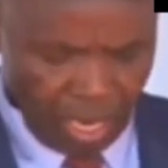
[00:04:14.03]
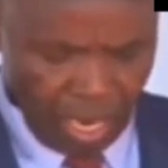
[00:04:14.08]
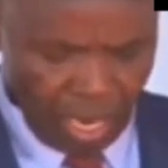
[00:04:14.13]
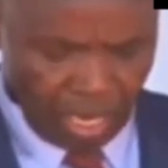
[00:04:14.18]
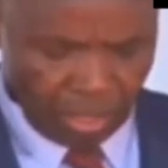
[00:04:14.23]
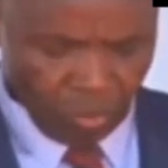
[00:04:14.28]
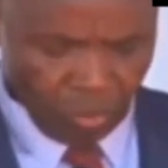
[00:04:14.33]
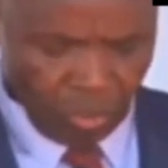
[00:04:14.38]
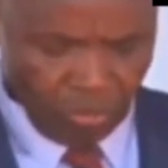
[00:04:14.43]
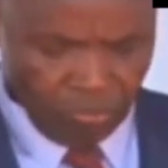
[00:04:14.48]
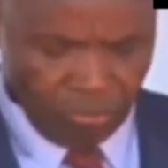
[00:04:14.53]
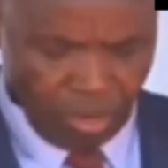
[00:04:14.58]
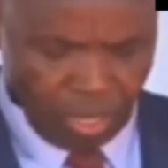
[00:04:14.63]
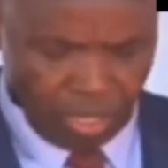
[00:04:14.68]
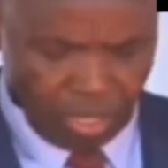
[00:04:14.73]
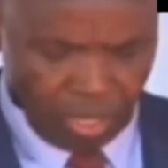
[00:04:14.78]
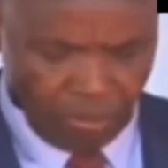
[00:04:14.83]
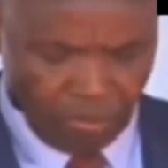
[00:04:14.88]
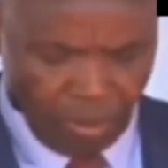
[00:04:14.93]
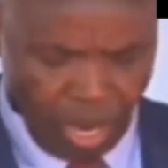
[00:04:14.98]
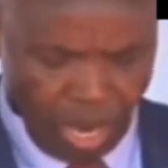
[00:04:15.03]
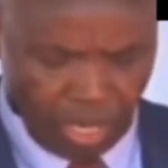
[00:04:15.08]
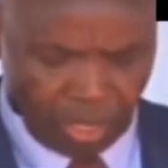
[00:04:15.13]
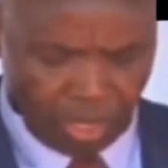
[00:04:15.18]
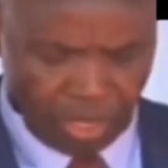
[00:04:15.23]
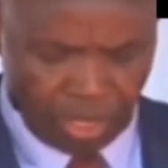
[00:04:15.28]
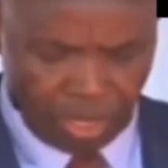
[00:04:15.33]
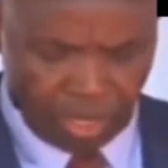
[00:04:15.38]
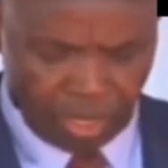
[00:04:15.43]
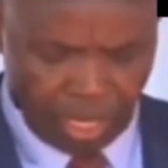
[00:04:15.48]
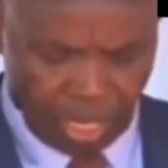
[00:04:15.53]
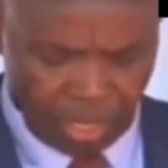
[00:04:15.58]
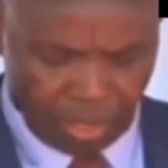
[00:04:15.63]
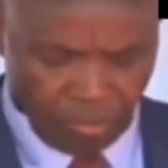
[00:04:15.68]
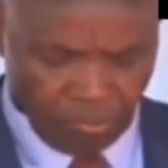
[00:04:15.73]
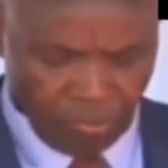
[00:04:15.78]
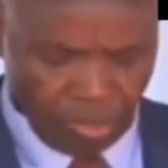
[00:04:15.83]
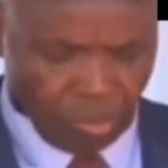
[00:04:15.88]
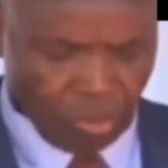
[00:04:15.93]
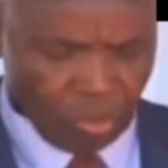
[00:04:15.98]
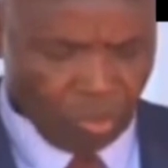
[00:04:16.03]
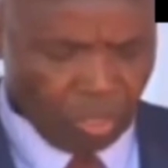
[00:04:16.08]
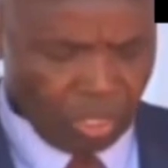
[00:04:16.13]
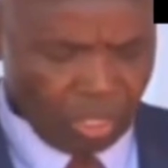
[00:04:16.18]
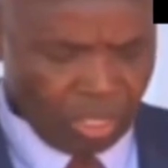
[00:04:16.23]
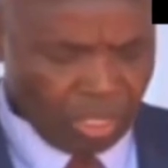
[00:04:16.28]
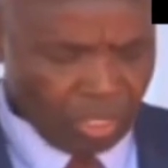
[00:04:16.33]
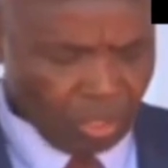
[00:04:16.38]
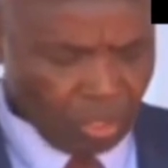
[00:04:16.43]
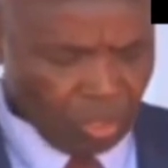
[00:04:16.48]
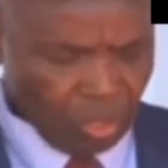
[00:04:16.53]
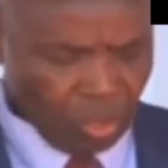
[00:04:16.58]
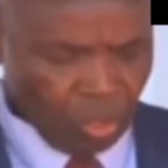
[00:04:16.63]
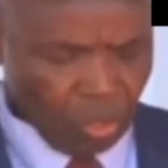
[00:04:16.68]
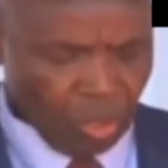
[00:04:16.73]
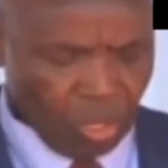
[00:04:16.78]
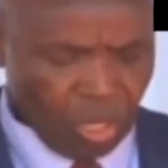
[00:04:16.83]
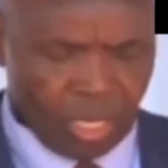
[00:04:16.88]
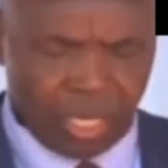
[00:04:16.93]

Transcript: as we finally mark the start of our traditional